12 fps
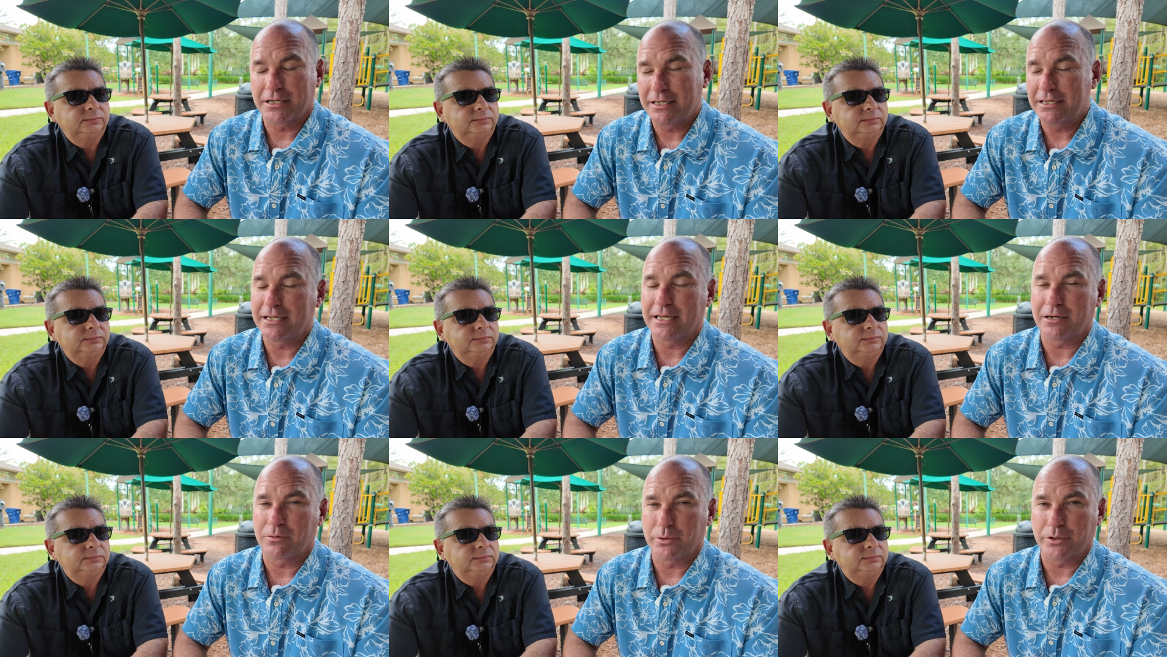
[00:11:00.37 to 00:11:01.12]
Speaker 1: you need to
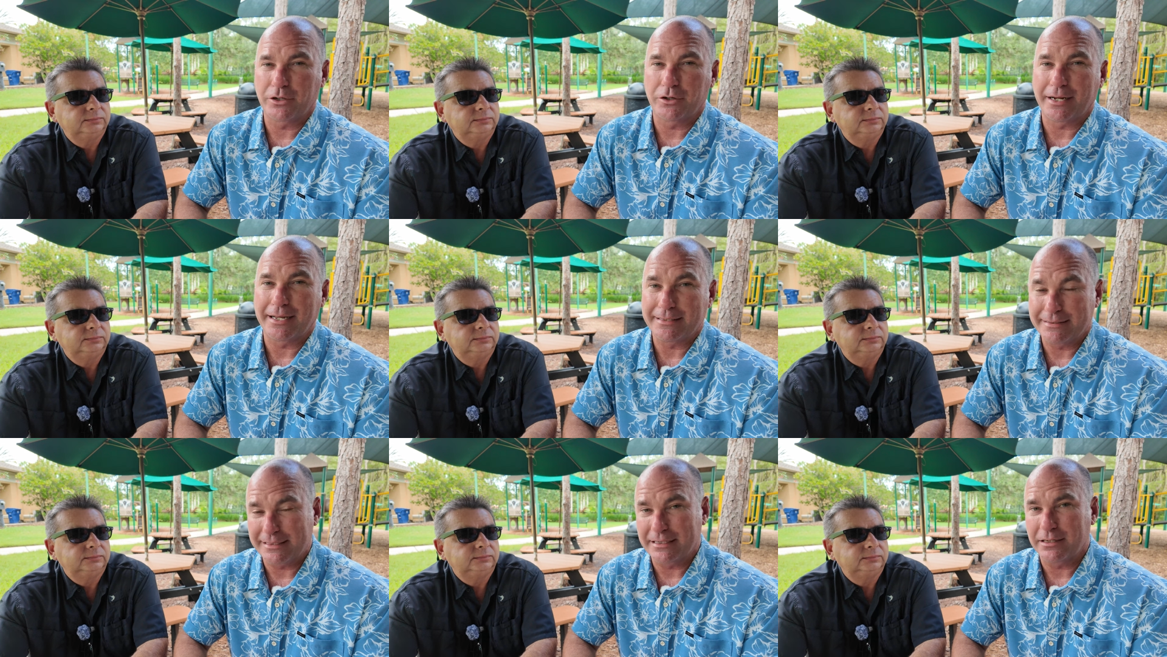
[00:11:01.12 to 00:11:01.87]
get a really good
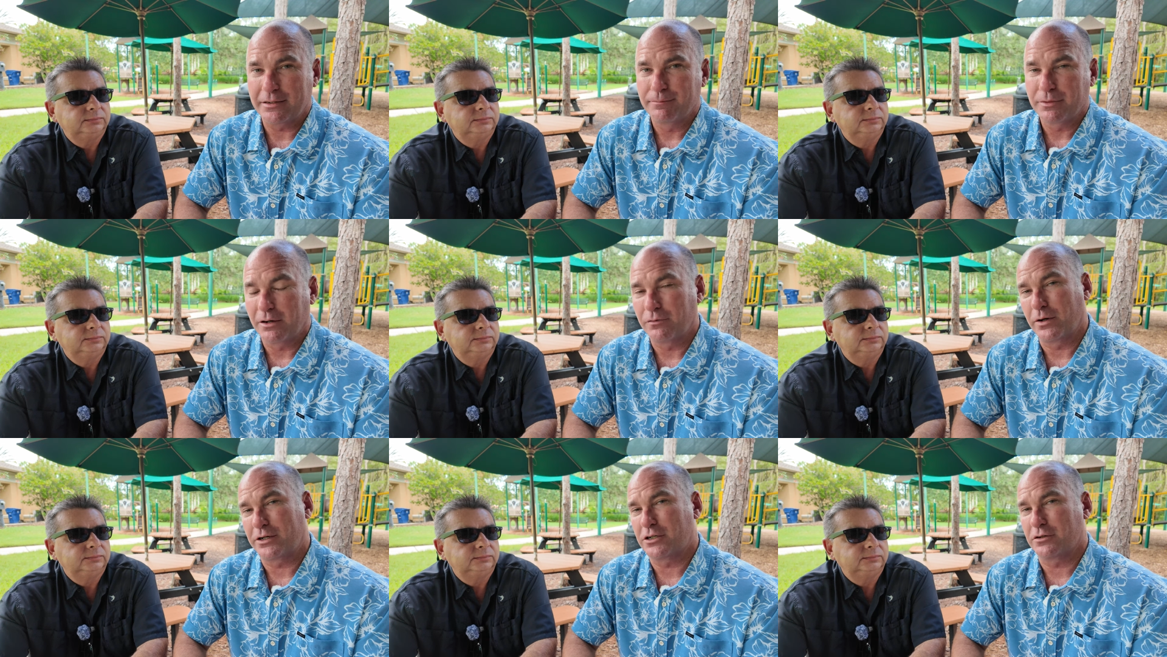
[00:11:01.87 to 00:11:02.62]
idea of
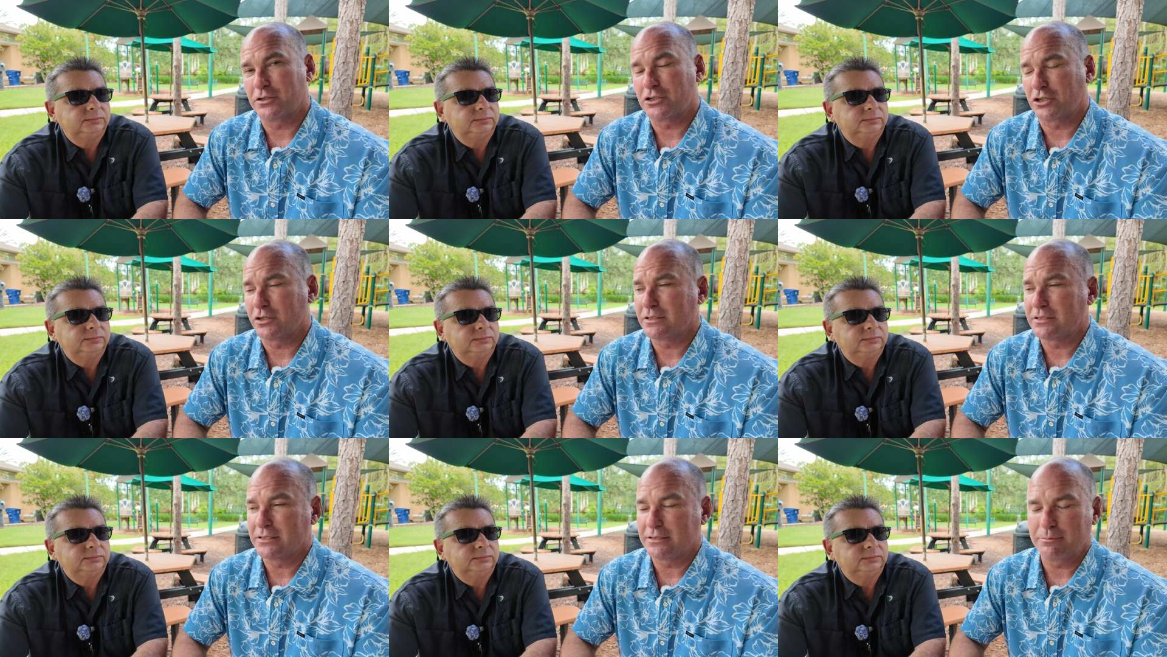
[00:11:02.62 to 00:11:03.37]
what your insurance is.